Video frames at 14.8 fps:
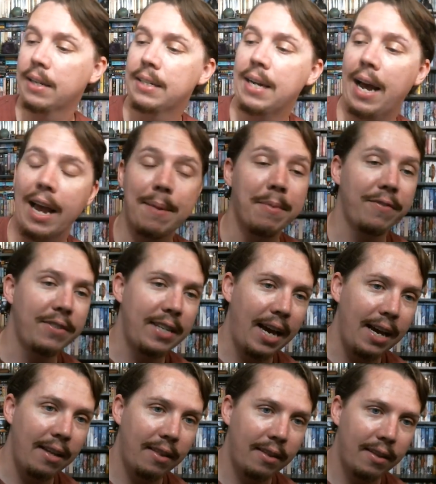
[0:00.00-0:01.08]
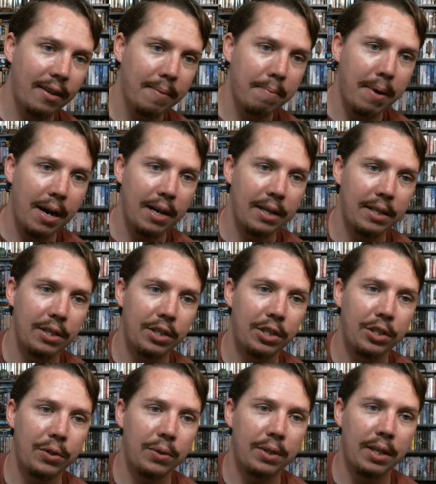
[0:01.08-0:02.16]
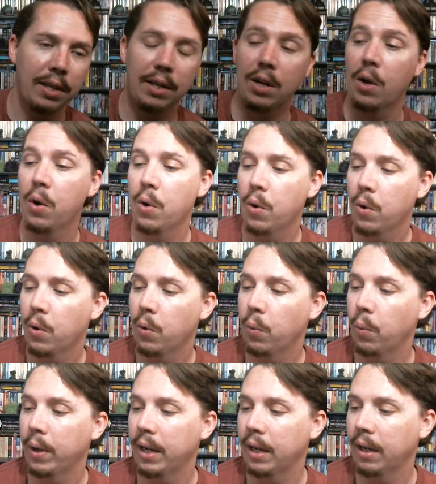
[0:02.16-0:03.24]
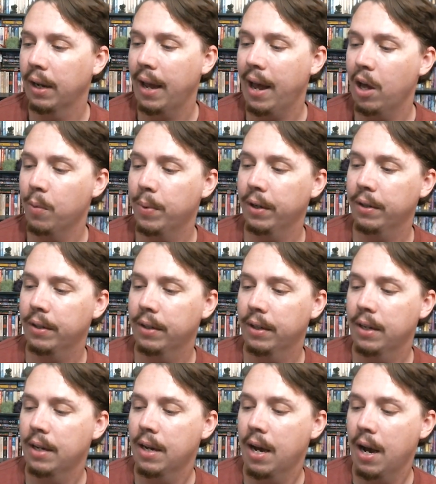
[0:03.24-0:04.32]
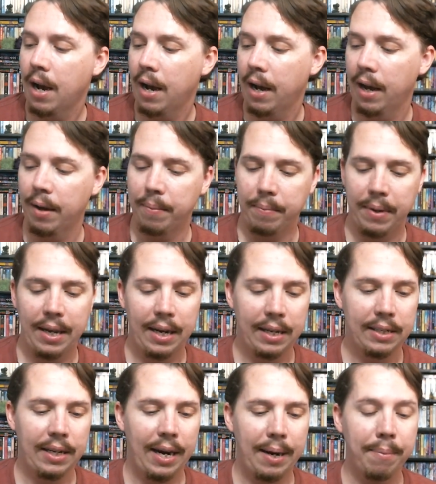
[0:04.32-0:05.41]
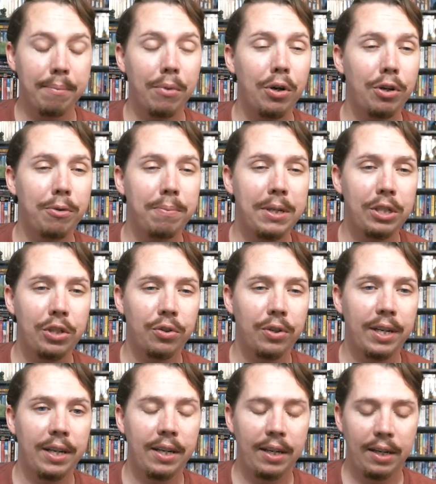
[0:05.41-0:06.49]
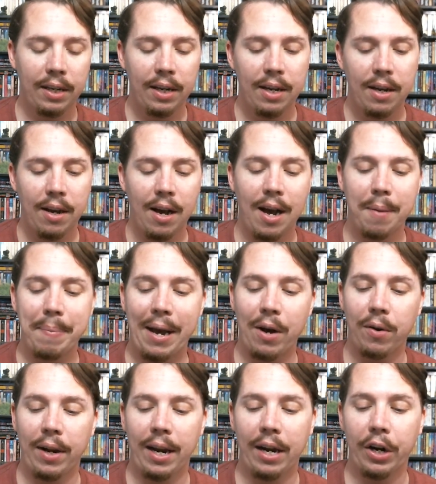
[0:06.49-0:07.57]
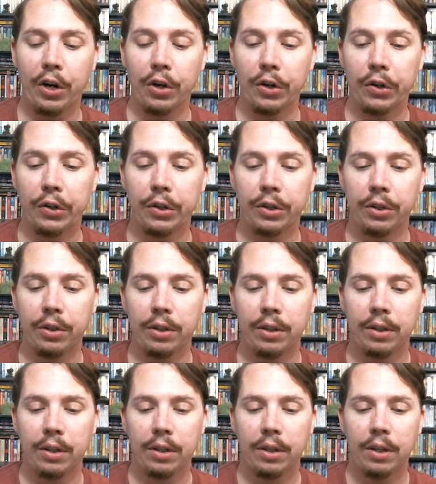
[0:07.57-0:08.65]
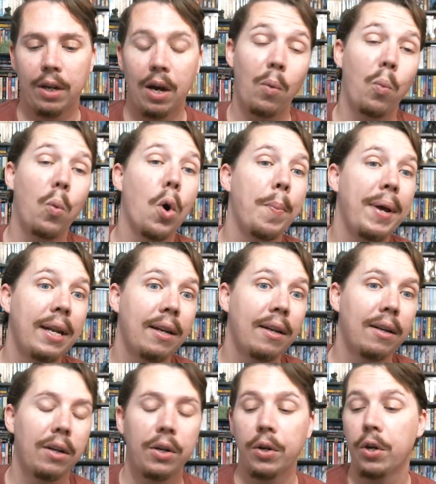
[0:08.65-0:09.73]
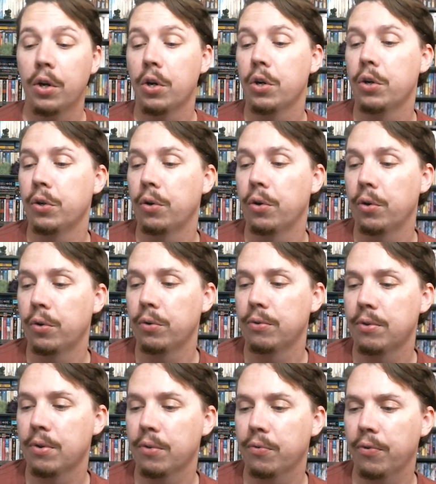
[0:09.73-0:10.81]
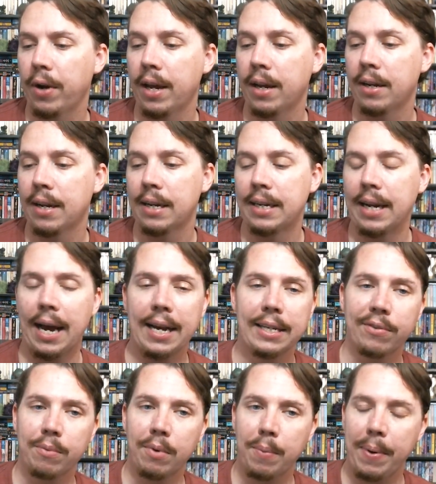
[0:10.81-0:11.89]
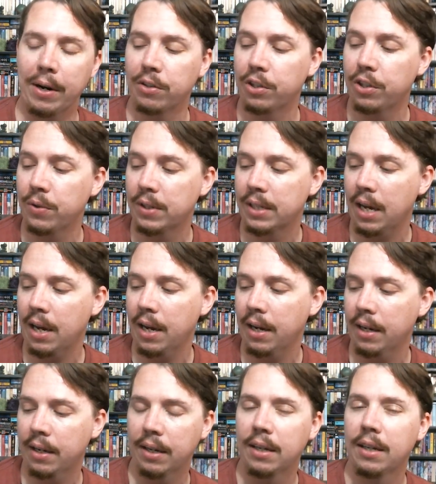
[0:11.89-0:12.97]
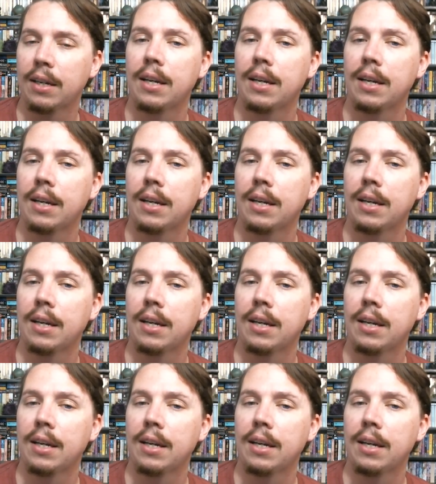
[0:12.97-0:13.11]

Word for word: Time of Death by Susan Wittig Albert. Um, it is a murder mystery about a girl, a woman, whose friend dies from an apparent suicide,